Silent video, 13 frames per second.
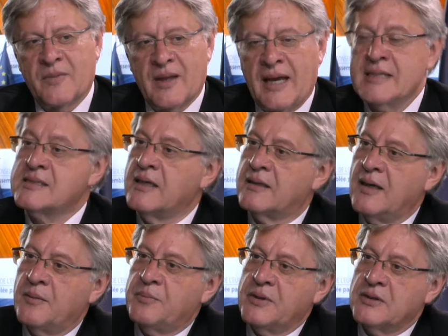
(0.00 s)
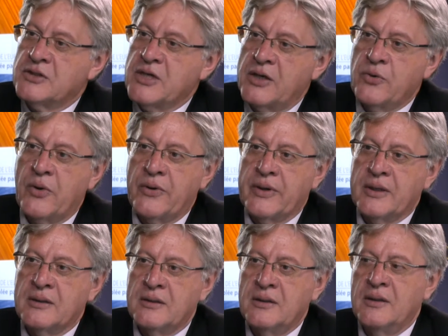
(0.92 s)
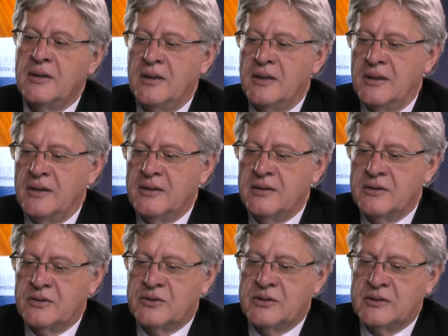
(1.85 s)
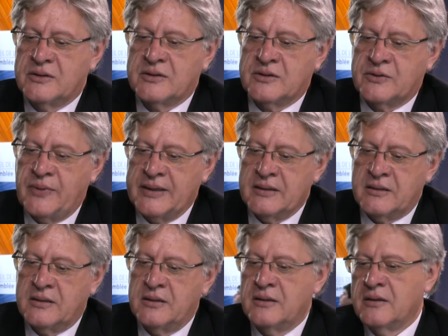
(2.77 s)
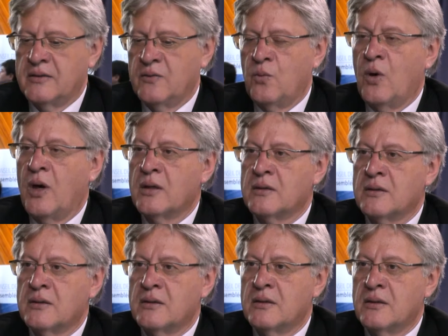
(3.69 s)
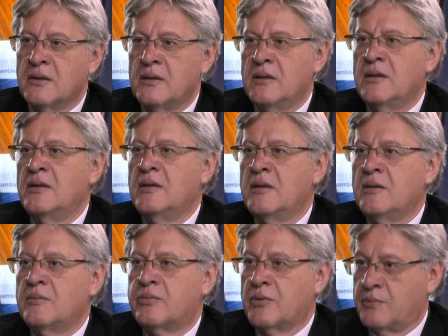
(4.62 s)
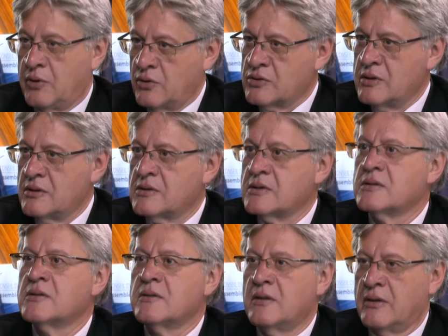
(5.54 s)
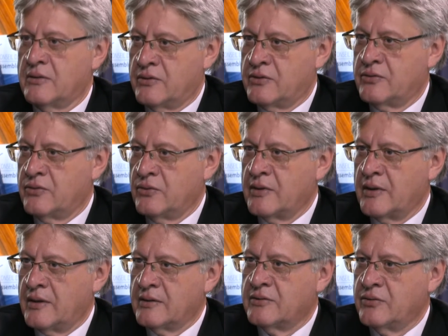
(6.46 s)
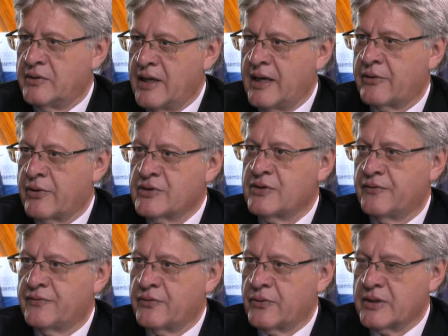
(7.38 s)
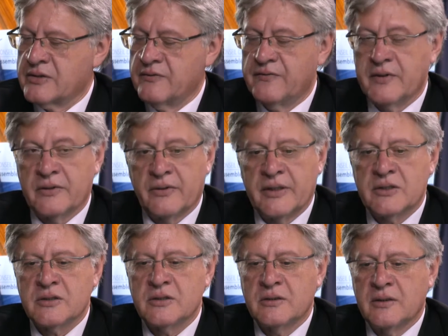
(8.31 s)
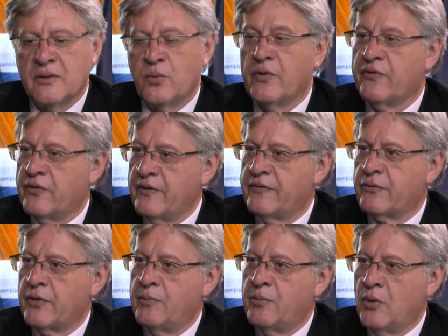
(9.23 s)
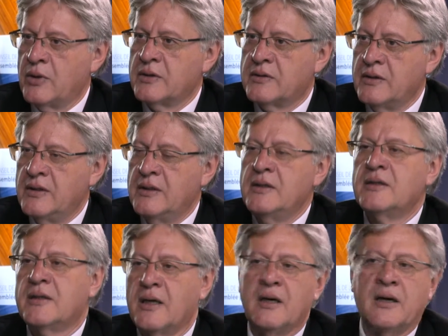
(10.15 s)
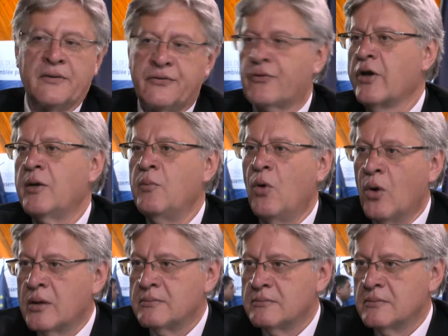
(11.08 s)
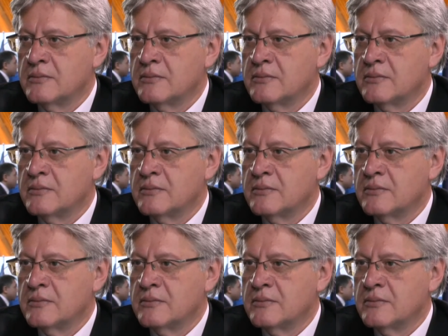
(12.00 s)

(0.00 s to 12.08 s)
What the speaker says: I set up in January 21 proposals to the address of the Russian Federation. With this report, there are 3 more.